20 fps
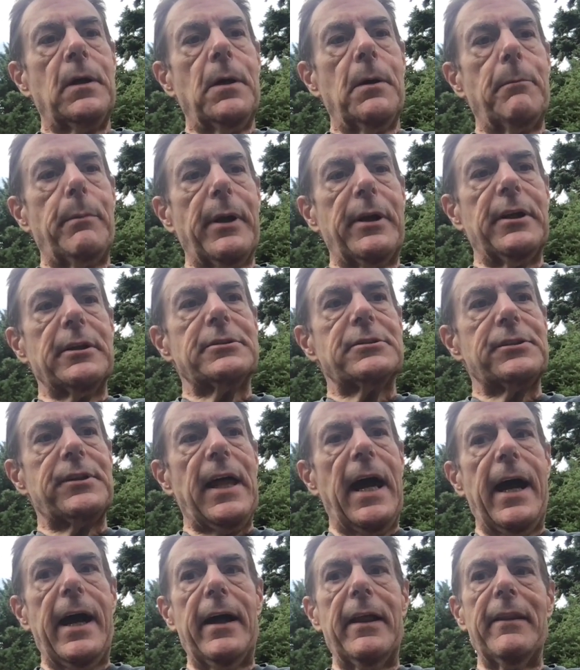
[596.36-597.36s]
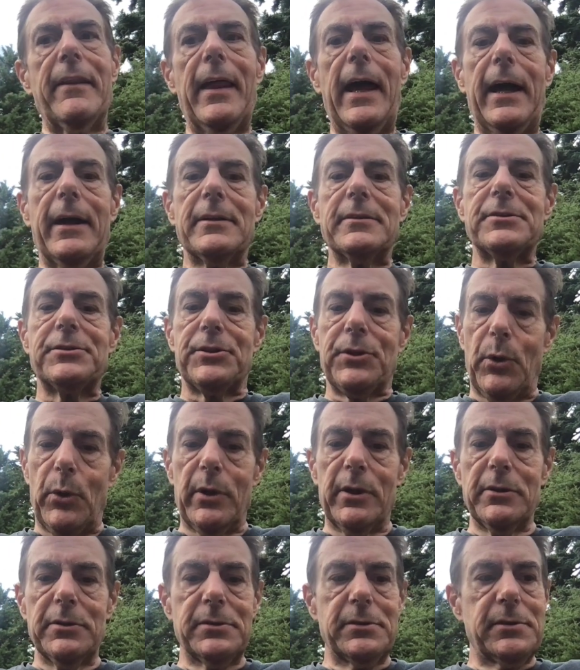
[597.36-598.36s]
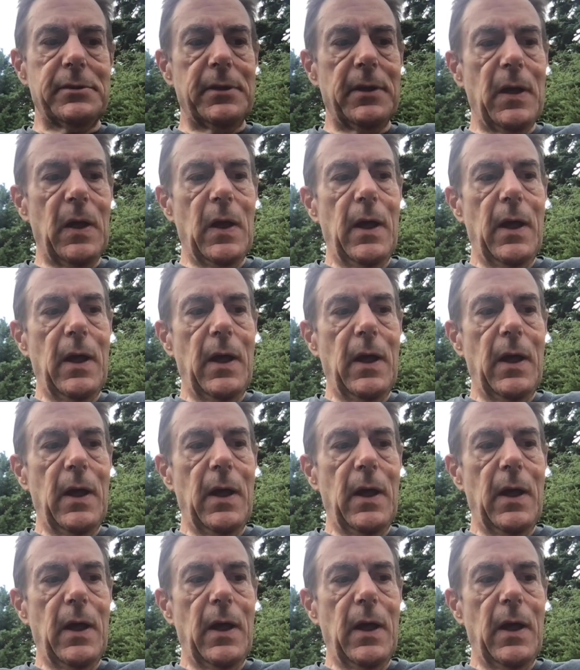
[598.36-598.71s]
but it's that source